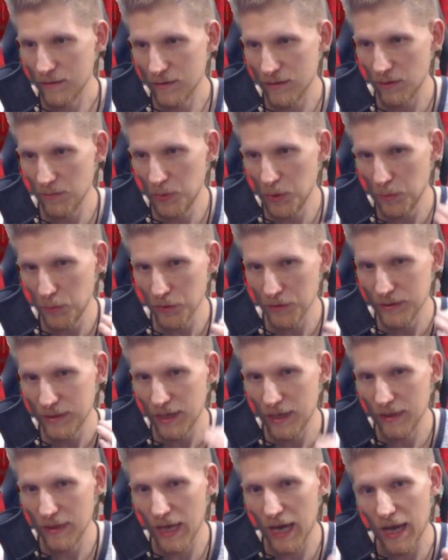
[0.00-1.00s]
Some people
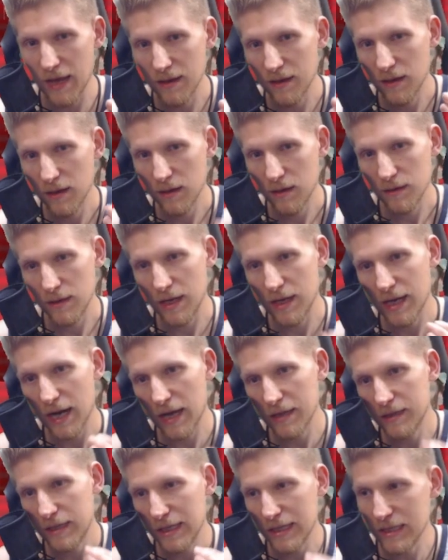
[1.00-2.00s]
said that they
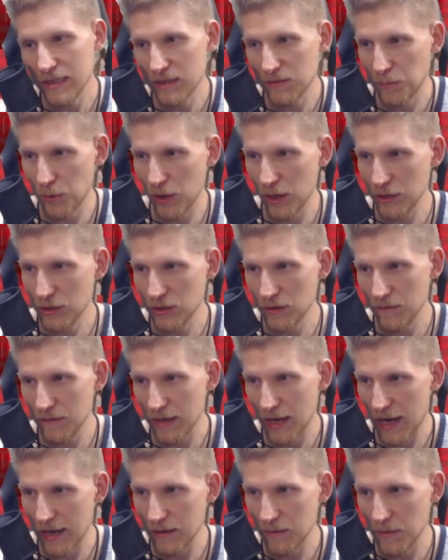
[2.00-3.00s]
got the inspiration of
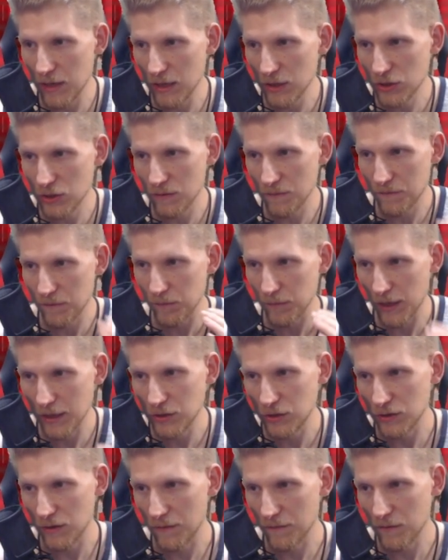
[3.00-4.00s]
the animation from
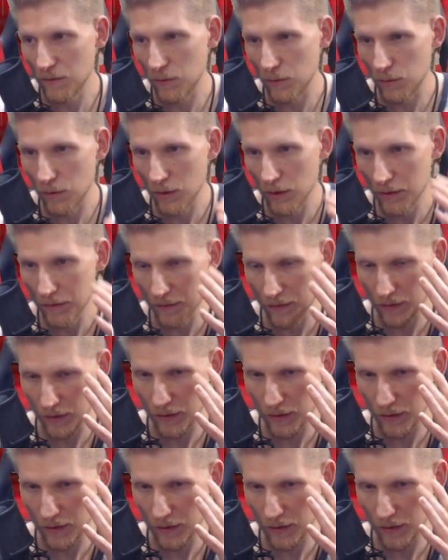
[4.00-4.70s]
Legend of Korra,